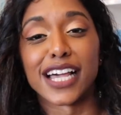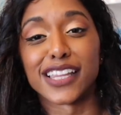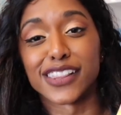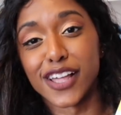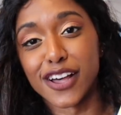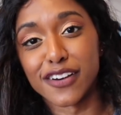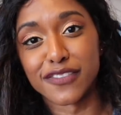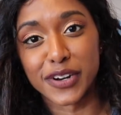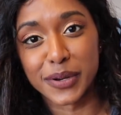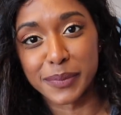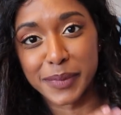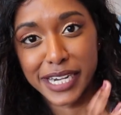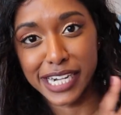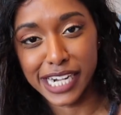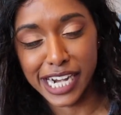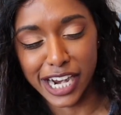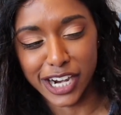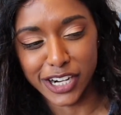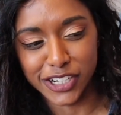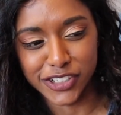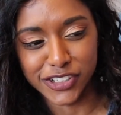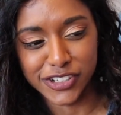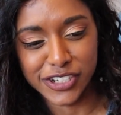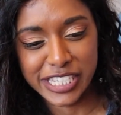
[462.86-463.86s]
I love our main
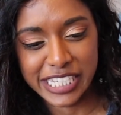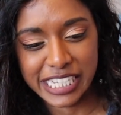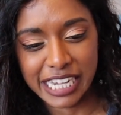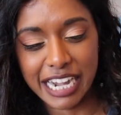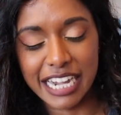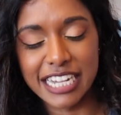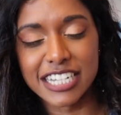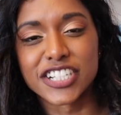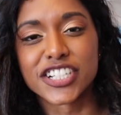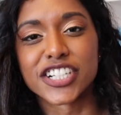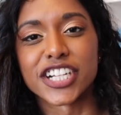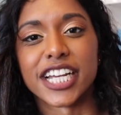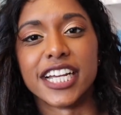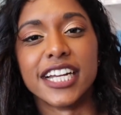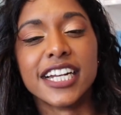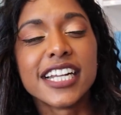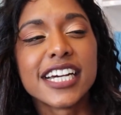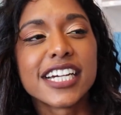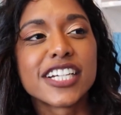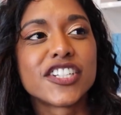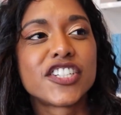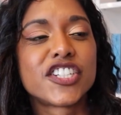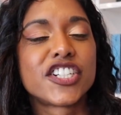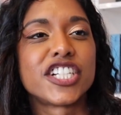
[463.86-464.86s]
character, Sky
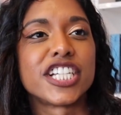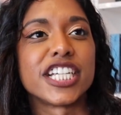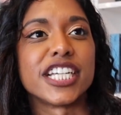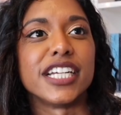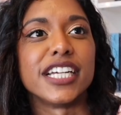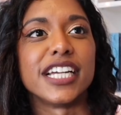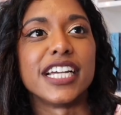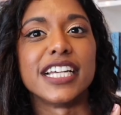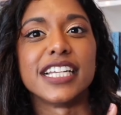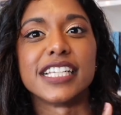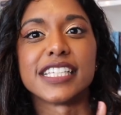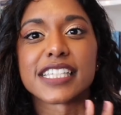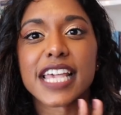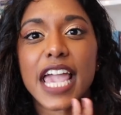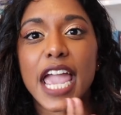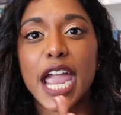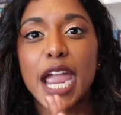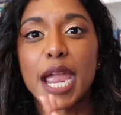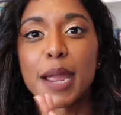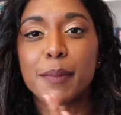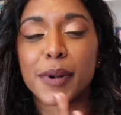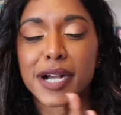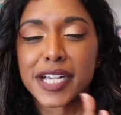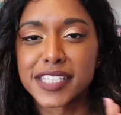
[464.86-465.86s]
Shin. She is
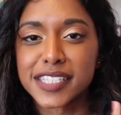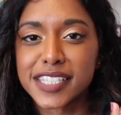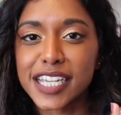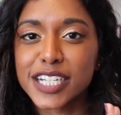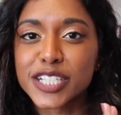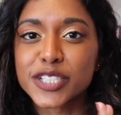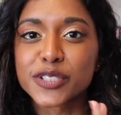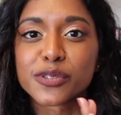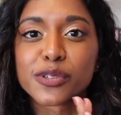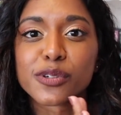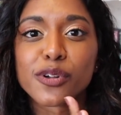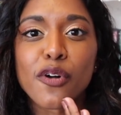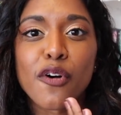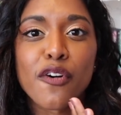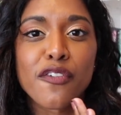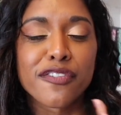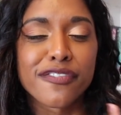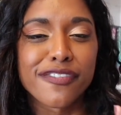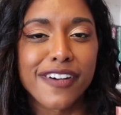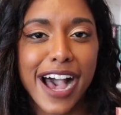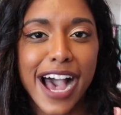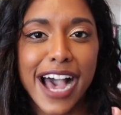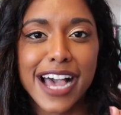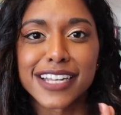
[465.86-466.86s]
a bisexual,
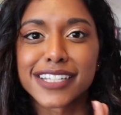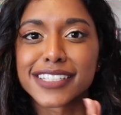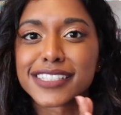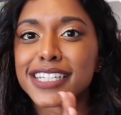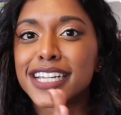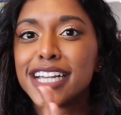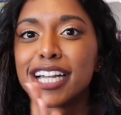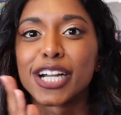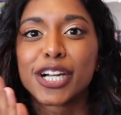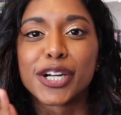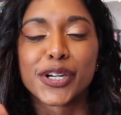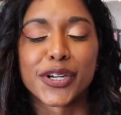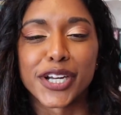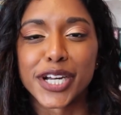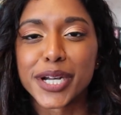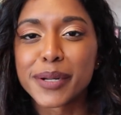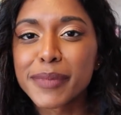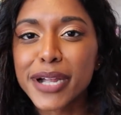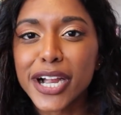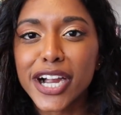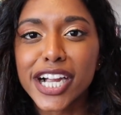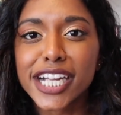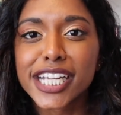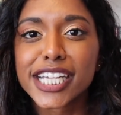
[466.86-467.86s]
fat, Korean
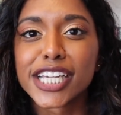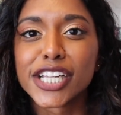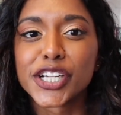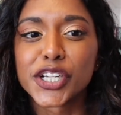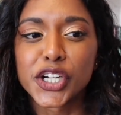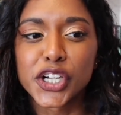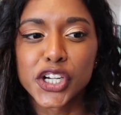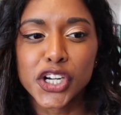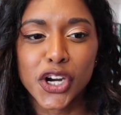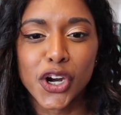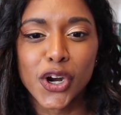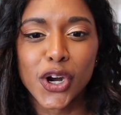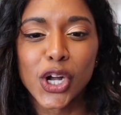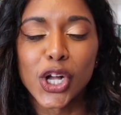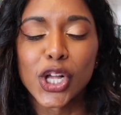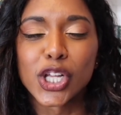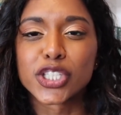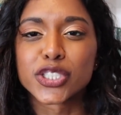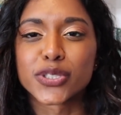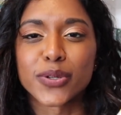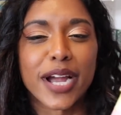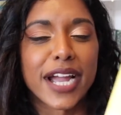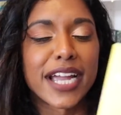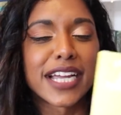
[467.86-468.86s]
American girl
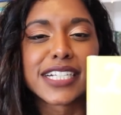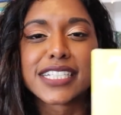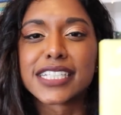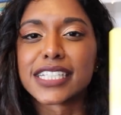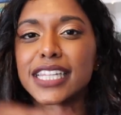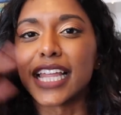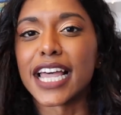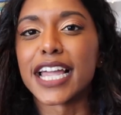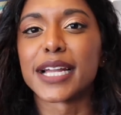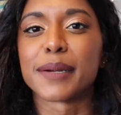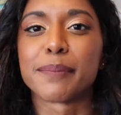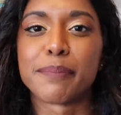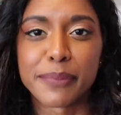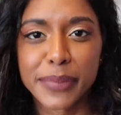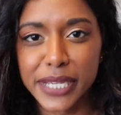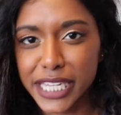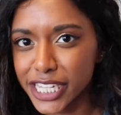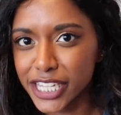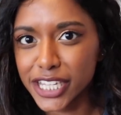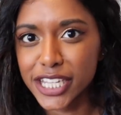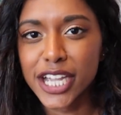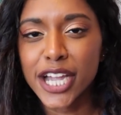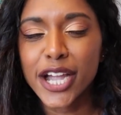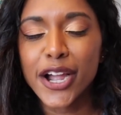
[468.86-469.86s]
trying to like
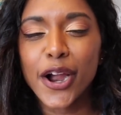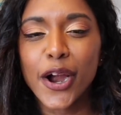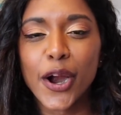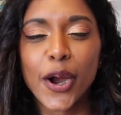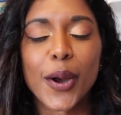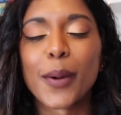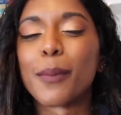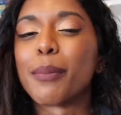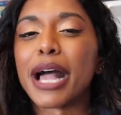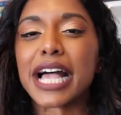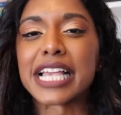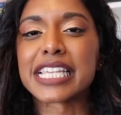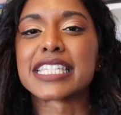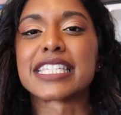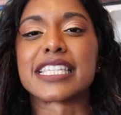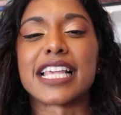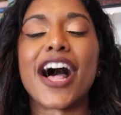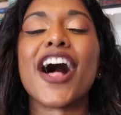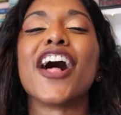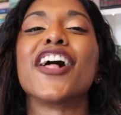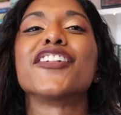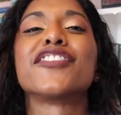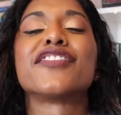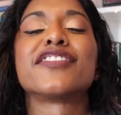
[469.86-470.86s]
be her best
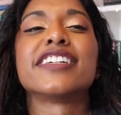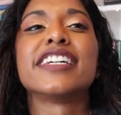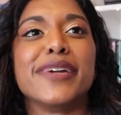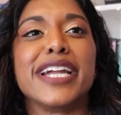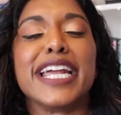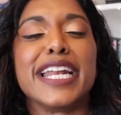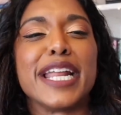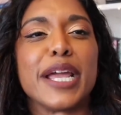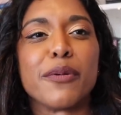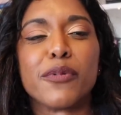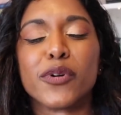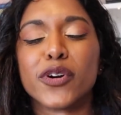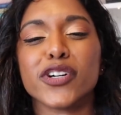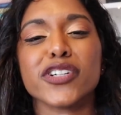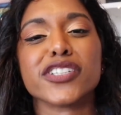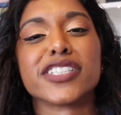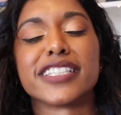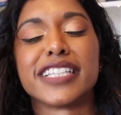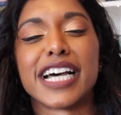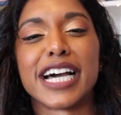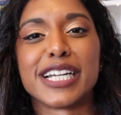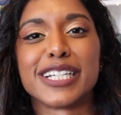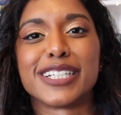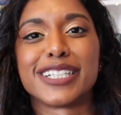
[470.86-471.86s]
self in a world
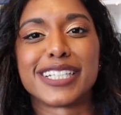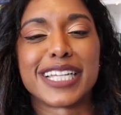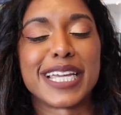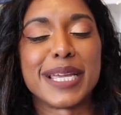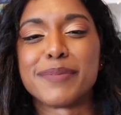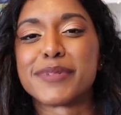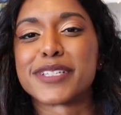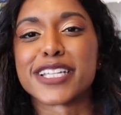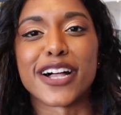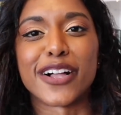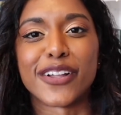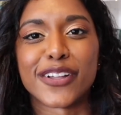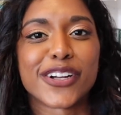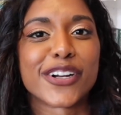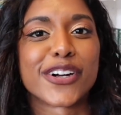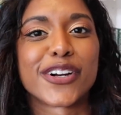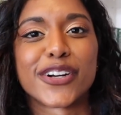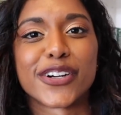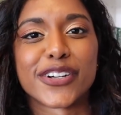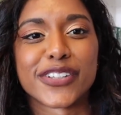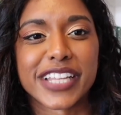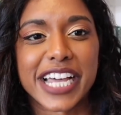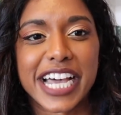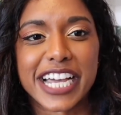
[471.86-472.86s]
that keeps telling
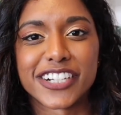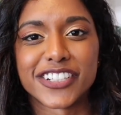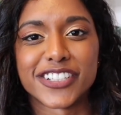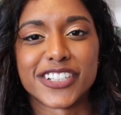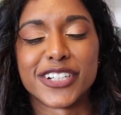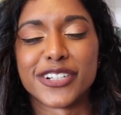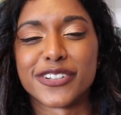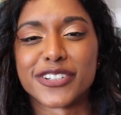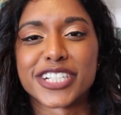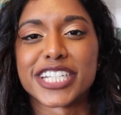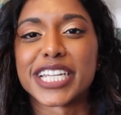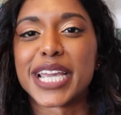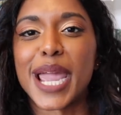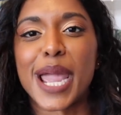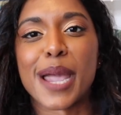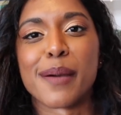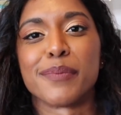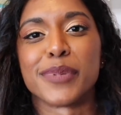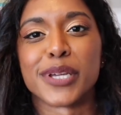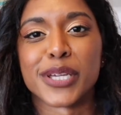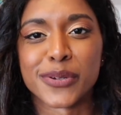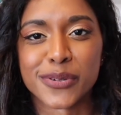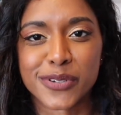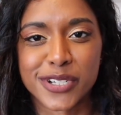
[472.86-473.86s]
her that, you know, she can't
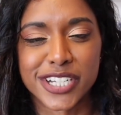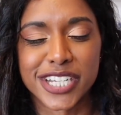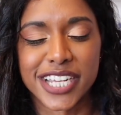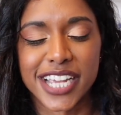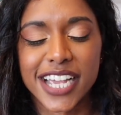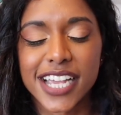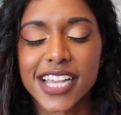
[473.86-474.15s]
be who she